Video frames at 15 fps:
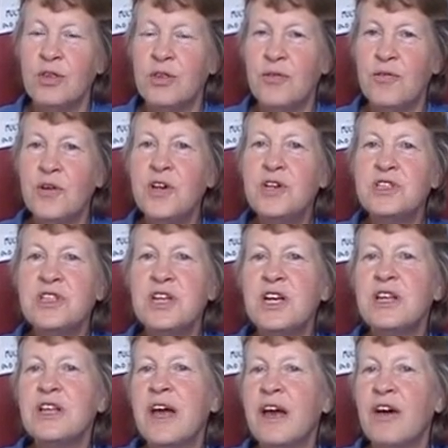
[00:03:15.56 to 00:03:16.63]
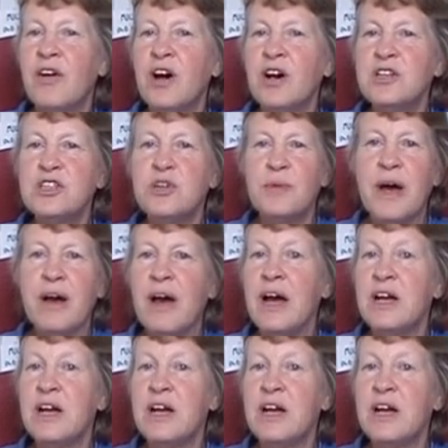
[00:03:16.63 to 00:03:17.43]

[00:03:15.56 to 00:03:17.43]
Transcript: The first thing they are asked about